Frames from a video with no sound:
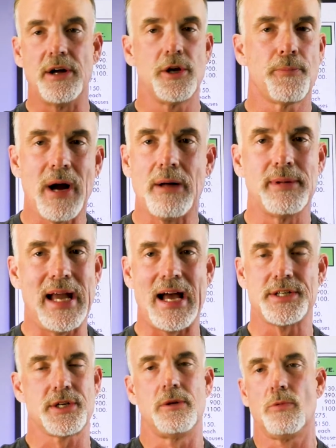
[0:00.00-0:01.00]
you're probably
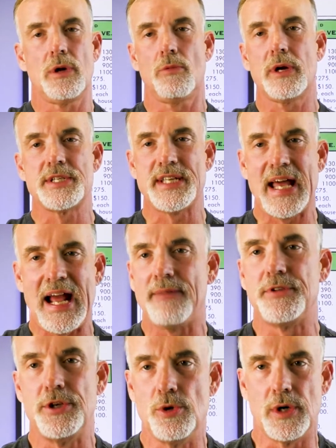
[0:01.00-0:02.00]
asking, what does that have
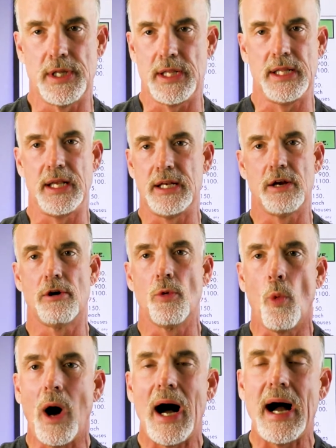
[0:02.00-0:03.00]
to do with anything, Darin?
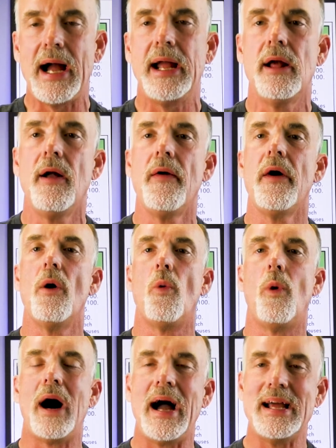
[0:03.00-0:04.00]
Why
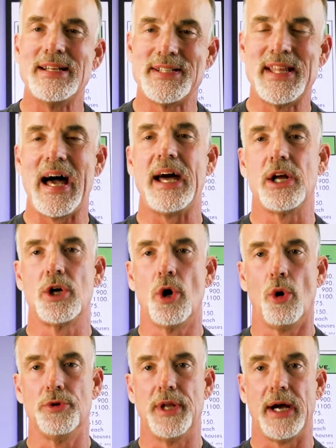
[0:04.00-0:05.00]
is that a
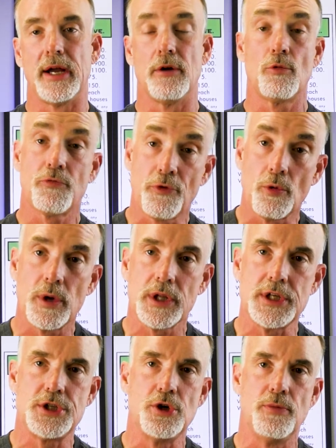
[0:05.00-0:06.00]
gold nugget? For
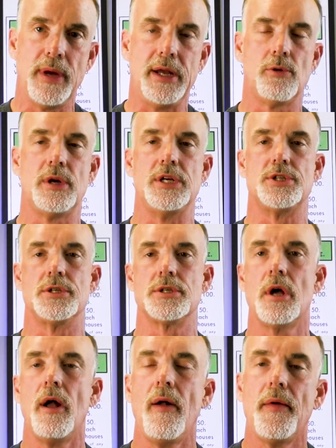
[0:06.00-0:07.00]
really two main reasons.
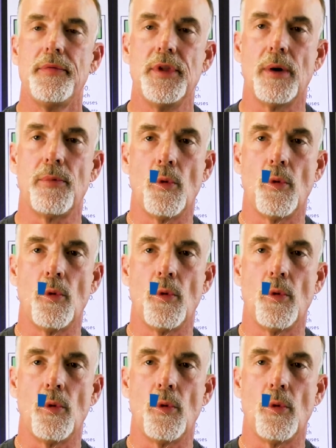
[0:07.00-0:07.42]
Number